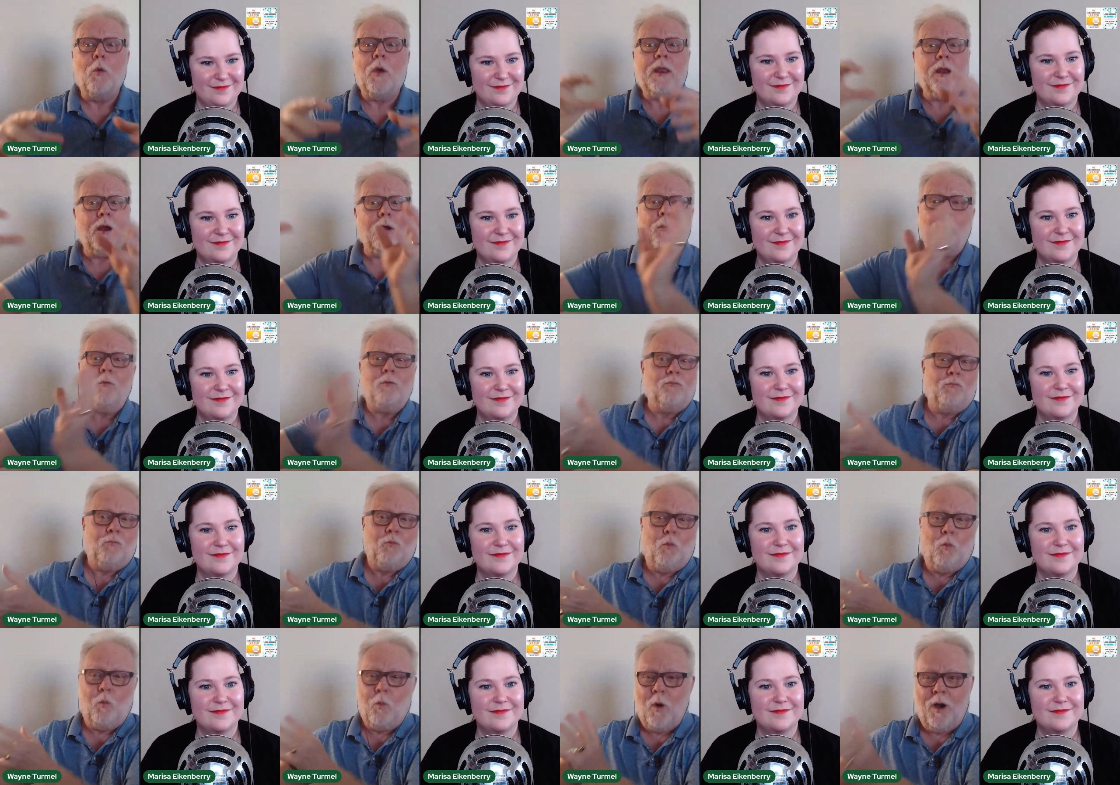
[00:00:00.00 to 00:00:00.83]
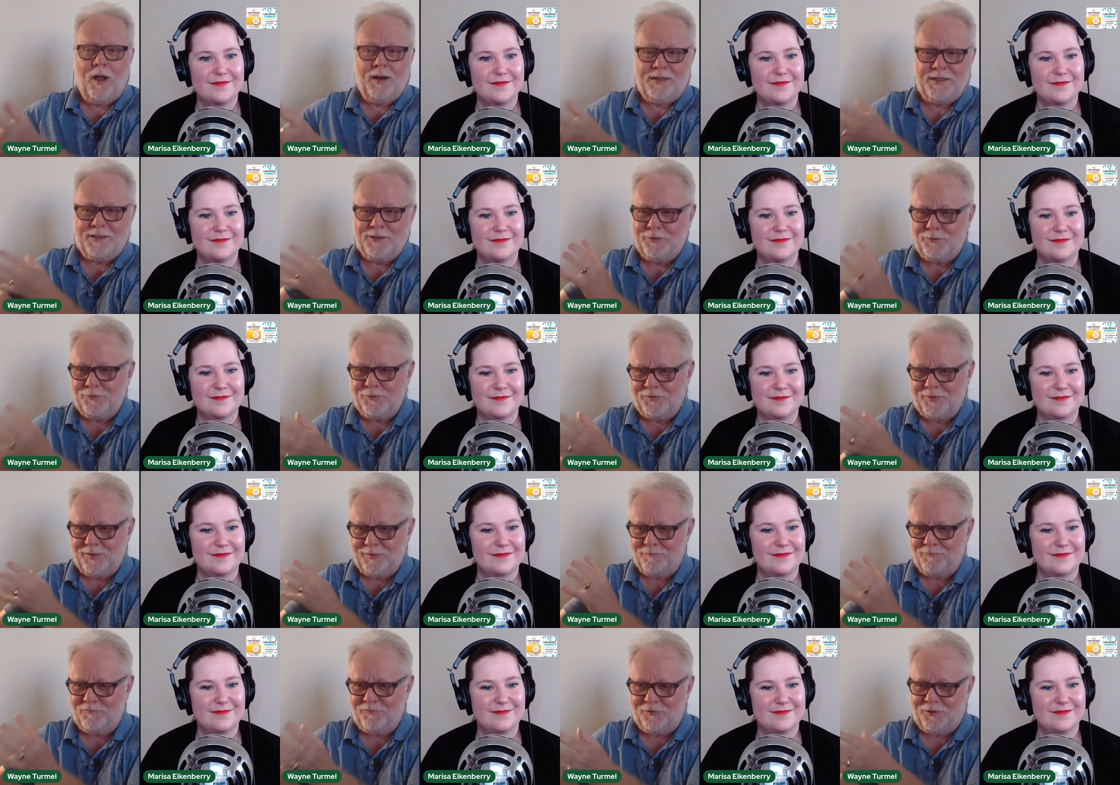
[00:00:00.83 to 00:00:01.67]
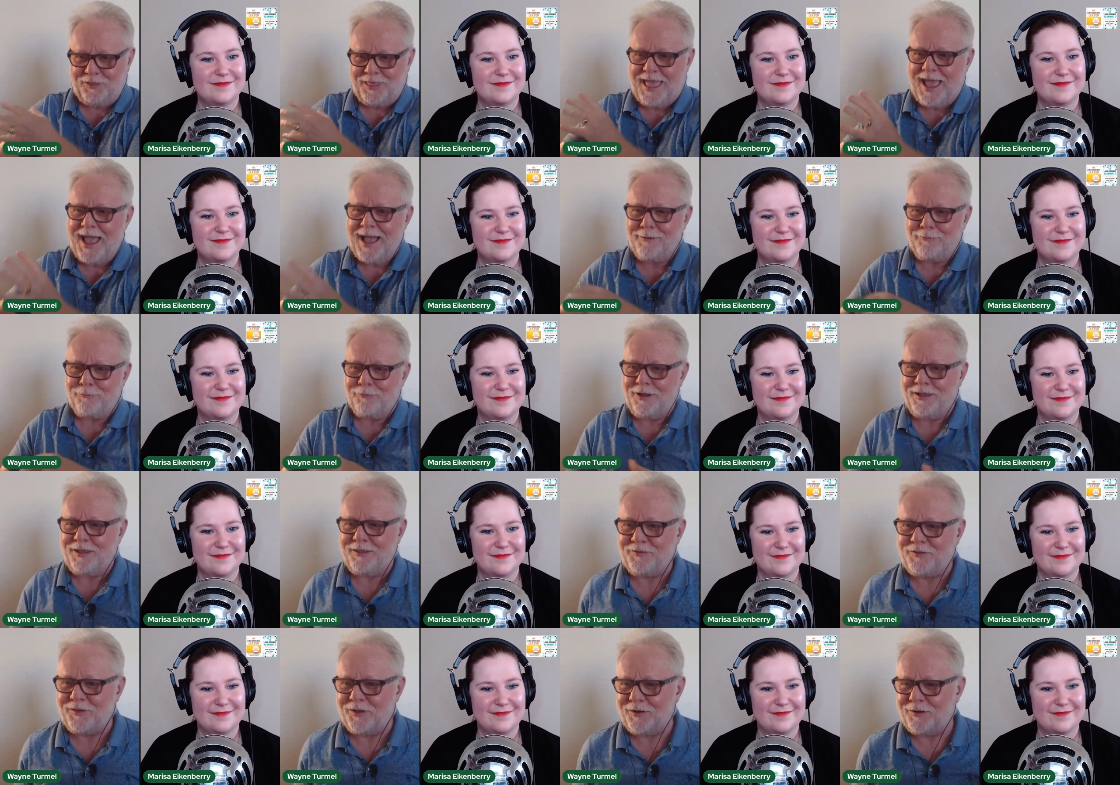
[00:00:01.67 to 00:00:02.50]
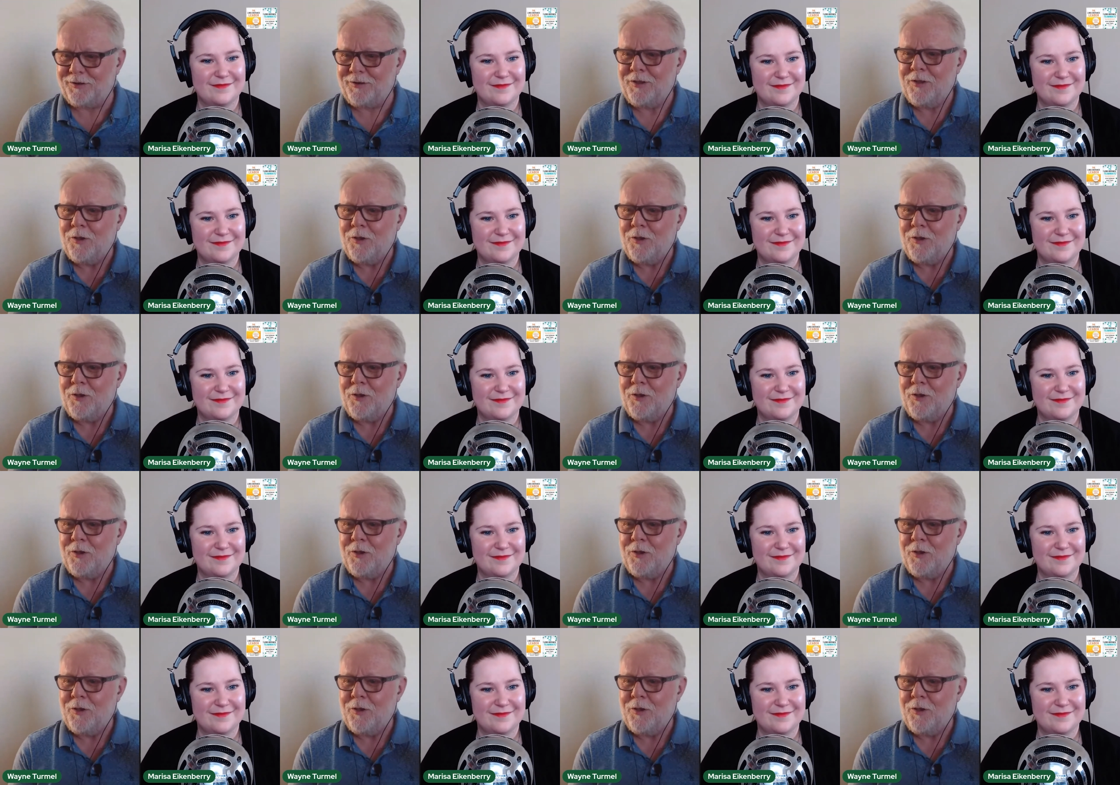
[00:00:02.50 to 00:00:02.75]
Speaker 1: we don't want to use them for that reason.